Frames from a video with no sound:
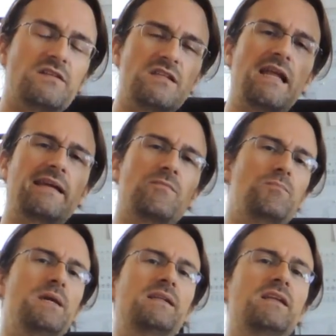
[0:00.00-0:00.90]
like a
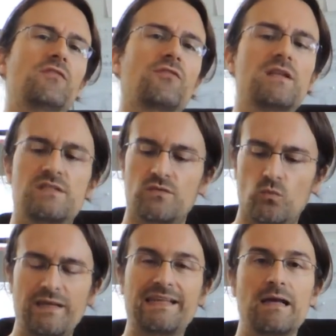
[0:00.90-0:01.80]
big difference
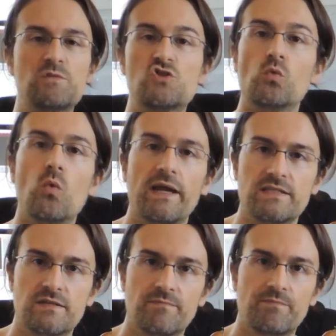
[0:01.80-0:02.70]
when it comes to
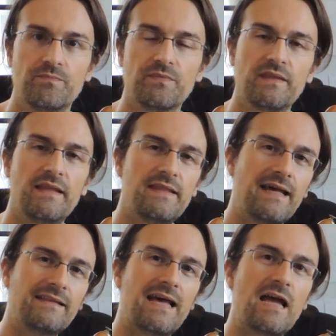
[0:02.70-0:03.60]
weight.
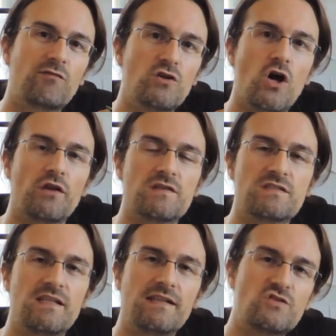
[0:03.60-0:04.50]
That I've
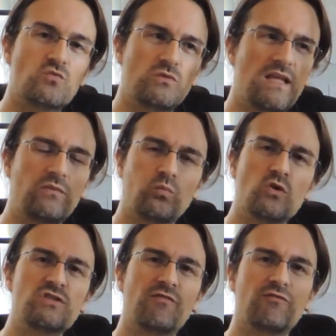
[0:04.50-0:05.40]
noticed. That
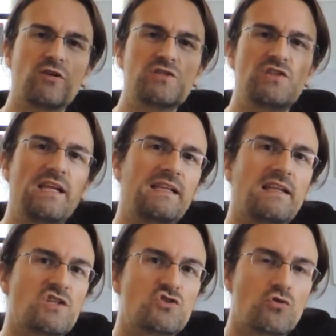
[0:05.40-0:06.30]
was the first thing
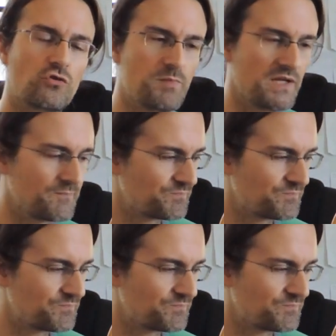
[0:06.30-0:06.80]
that struck me.